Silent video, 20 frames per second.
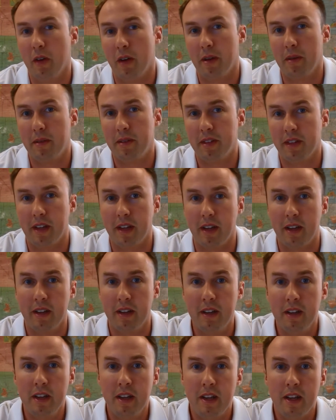It, uh,
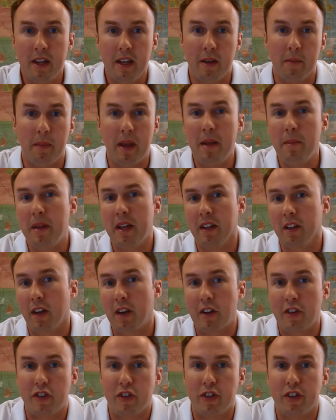it may be a
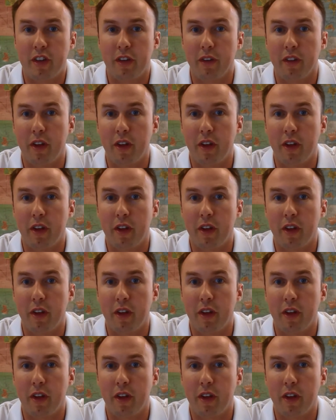larger deal,